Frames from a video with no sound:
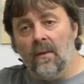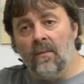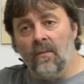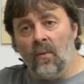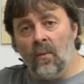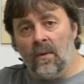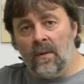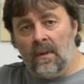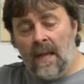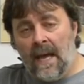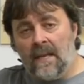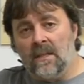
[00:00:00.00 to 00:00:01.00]
for
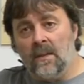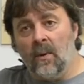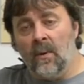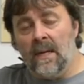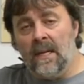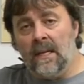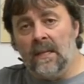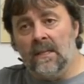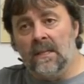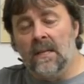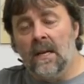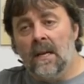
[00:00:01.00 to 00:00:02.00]
Last of the
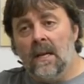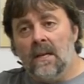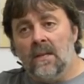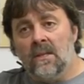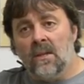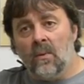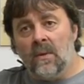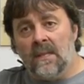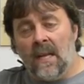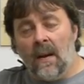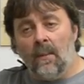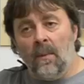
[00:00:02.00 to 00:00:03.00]
Mohicans. So we
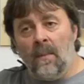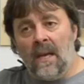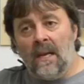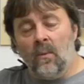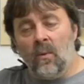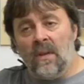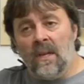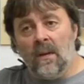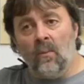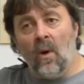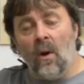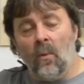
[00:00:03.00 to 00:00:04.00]
set up a meeting with
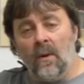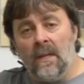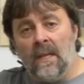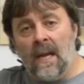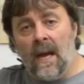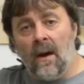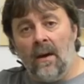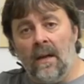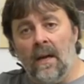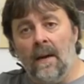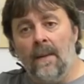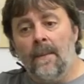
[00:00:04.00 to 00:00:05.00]
him while we're in the
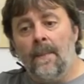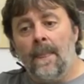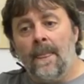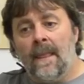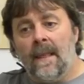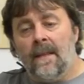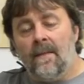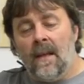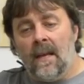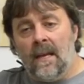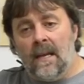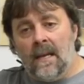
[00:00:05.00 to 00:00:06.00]
area.
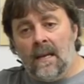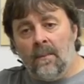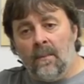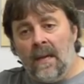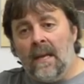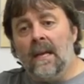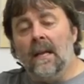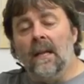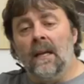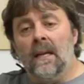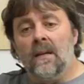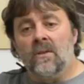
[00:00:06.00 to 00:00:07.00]
He
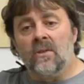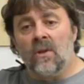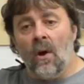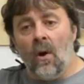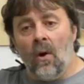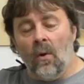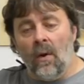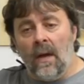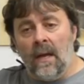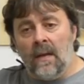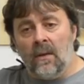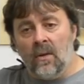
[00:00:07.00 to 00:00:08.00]
immediately saw
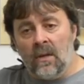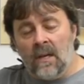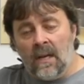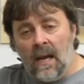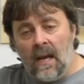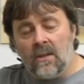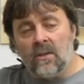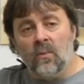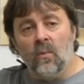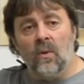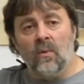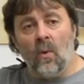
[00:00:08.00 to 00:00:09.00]
a good
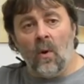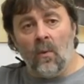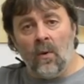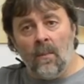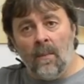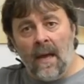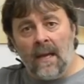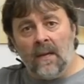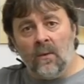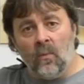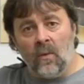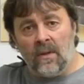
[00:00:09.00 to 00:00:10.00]
connection with what we were
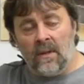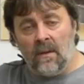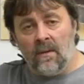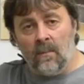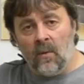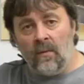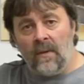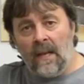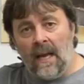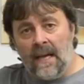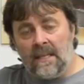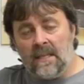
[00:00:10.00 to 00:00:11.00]
making with the movie
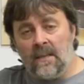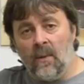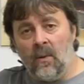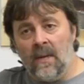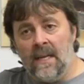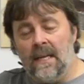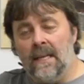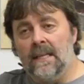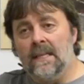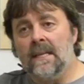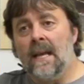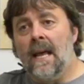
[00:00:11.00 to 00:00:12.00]
Last of the
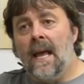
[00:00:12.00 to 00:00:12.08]
Mohicans,